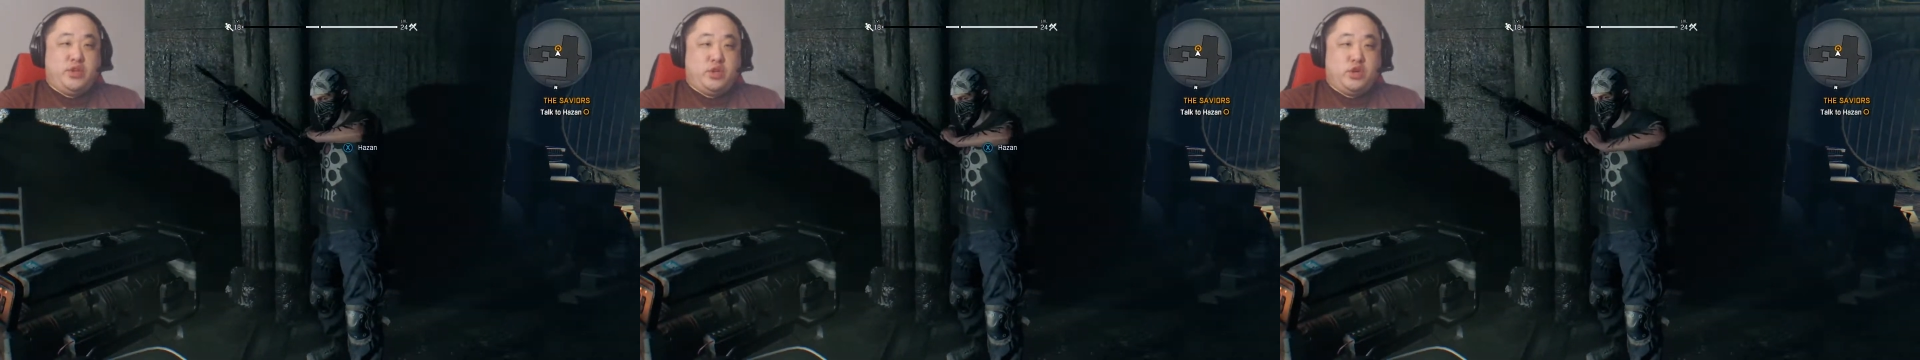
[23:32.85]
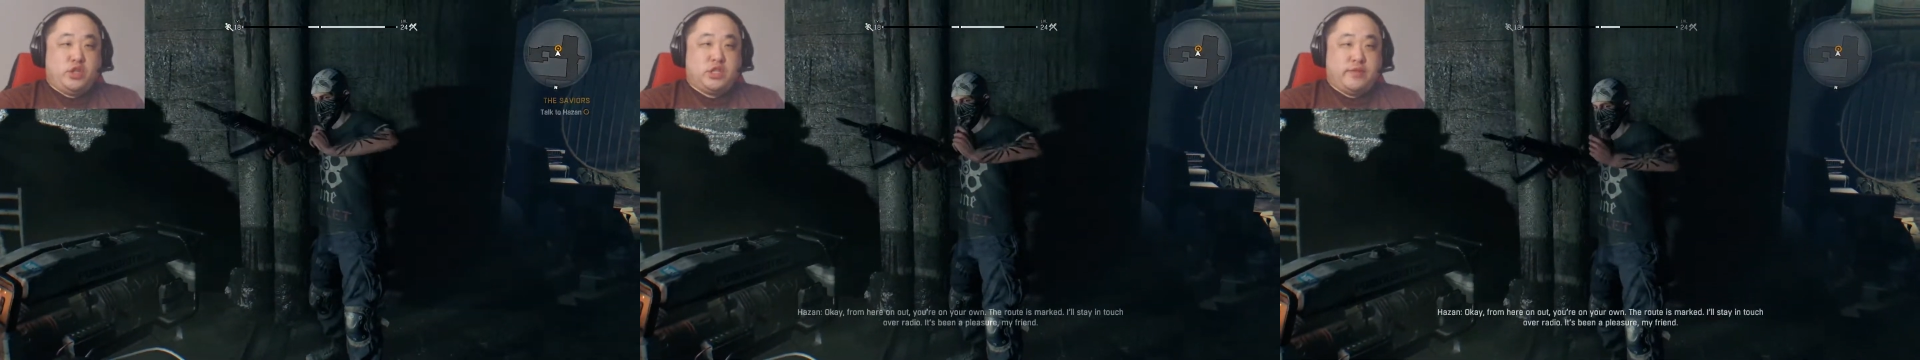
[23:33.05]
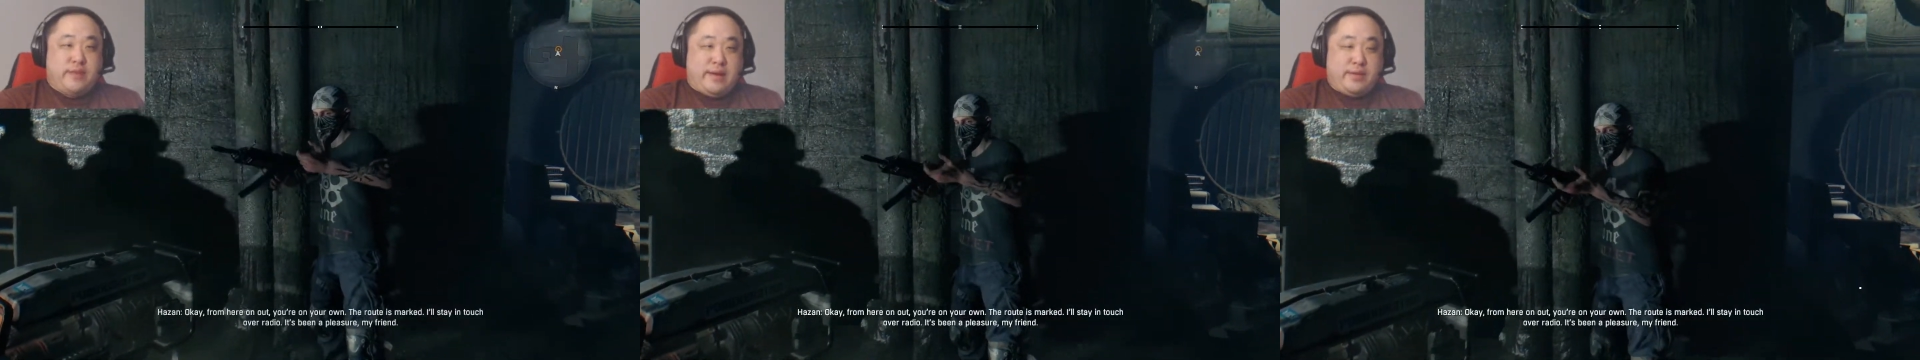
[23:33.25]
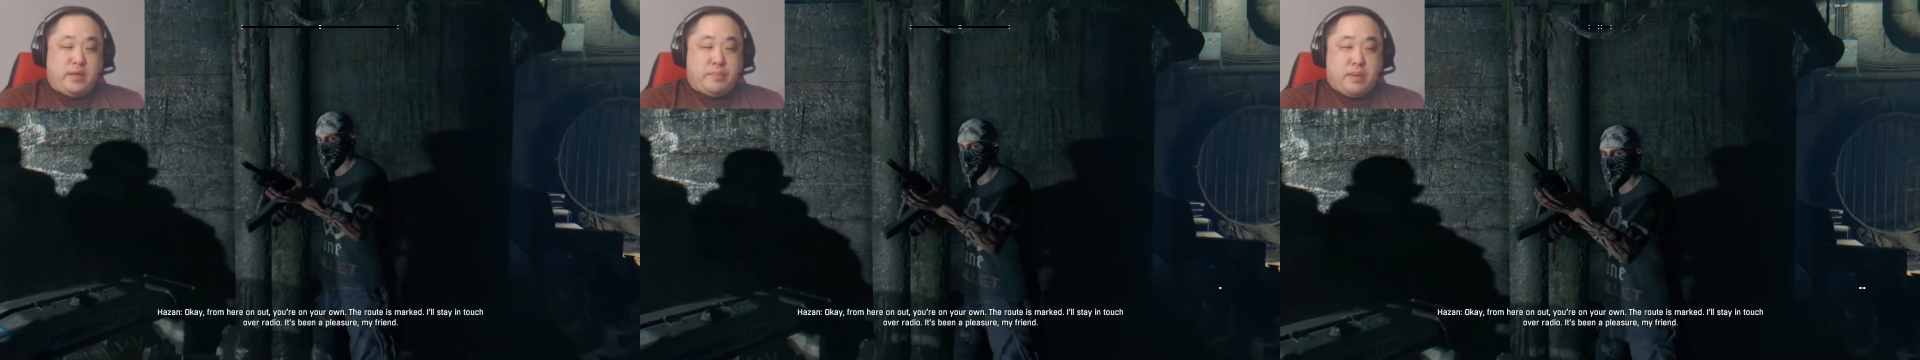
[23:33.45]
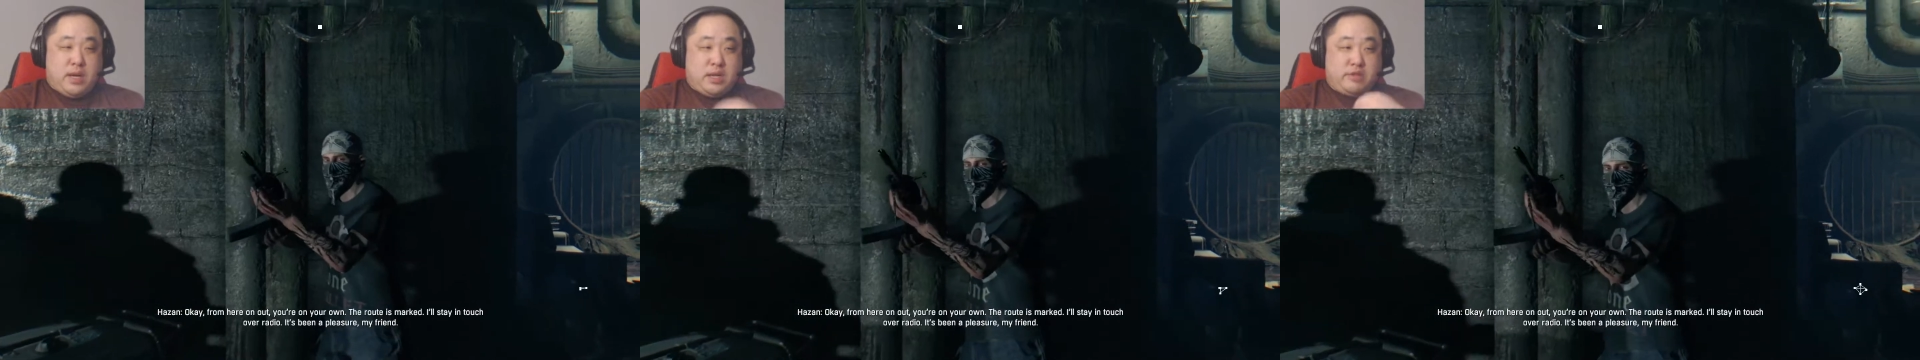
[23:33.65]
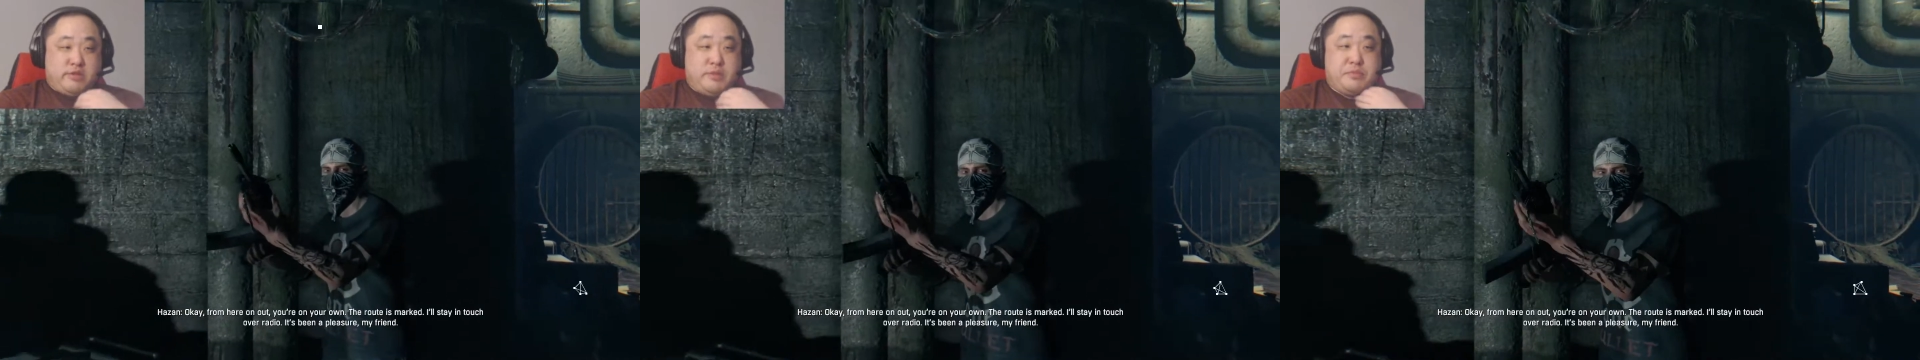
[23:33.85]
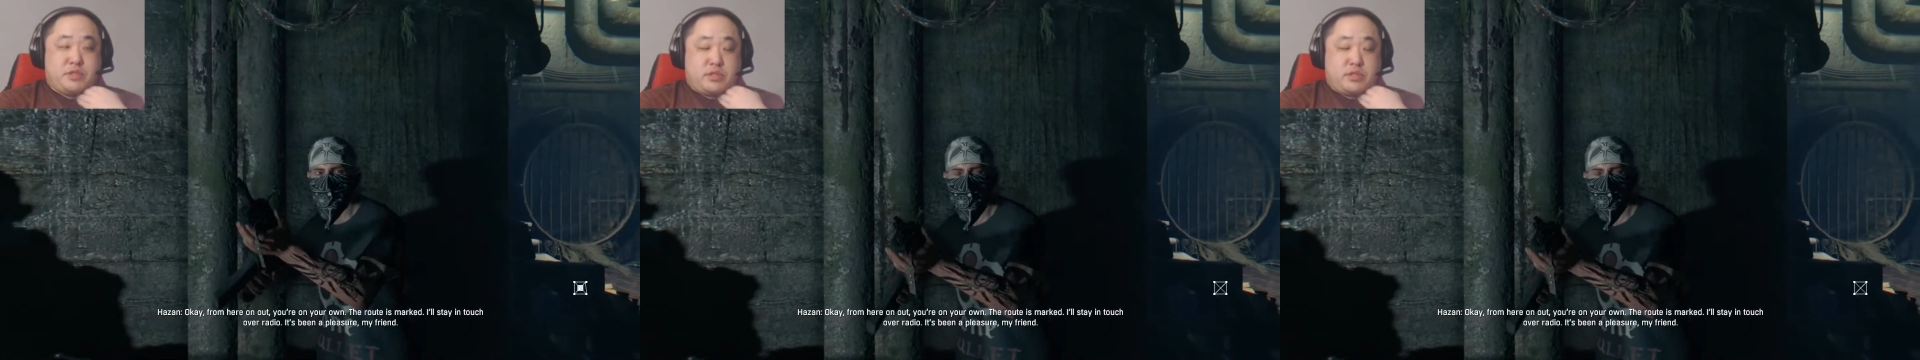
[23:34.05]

you're going to survive the apocalypse?